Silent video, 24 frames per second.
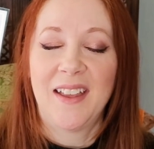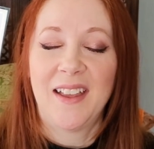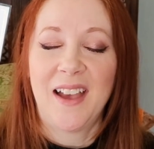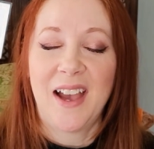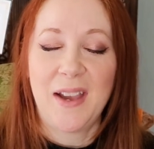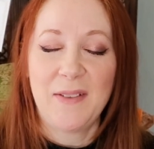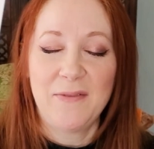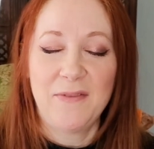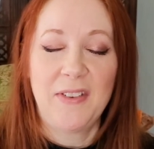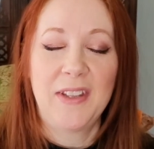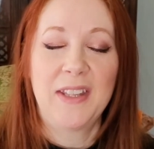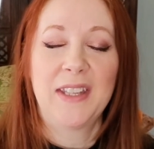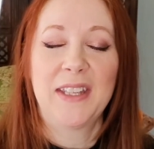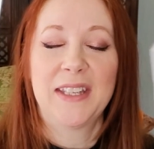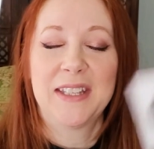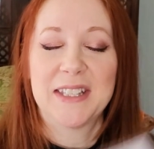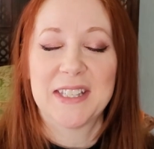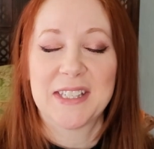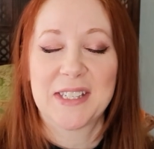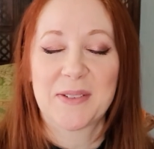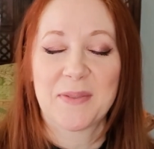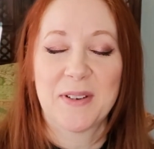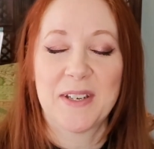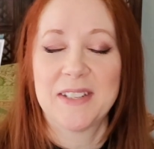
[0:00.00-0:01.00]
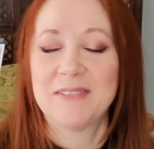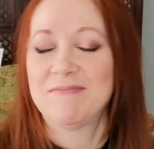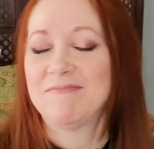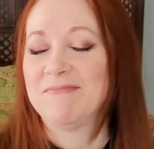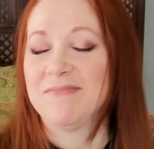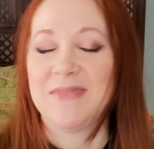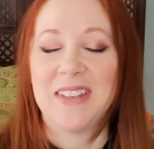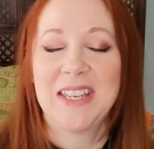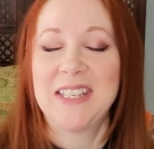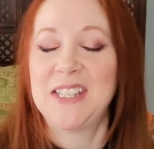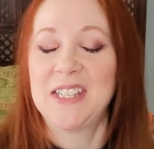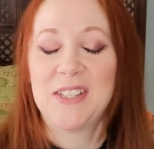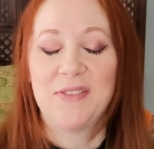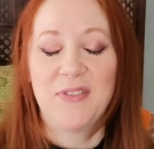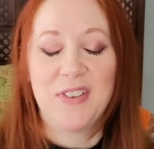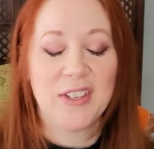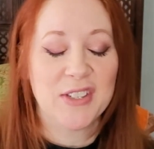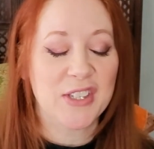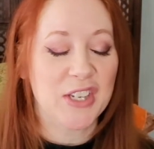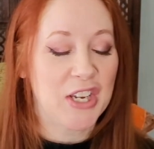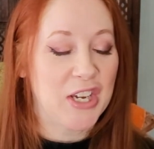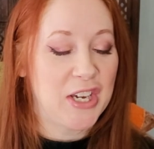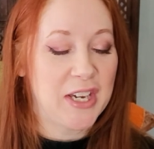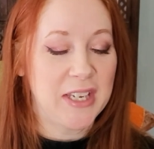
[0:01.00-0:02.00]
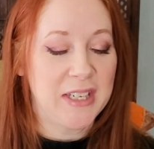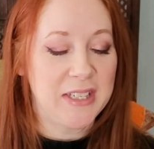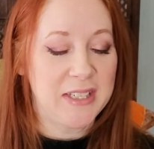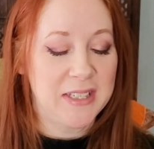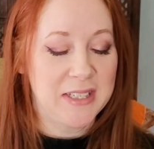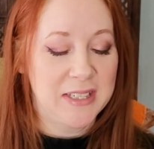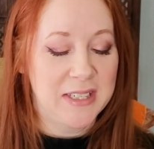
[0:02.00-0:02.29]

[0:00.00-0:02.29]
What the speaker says: I'm feeling this one. It just feels good.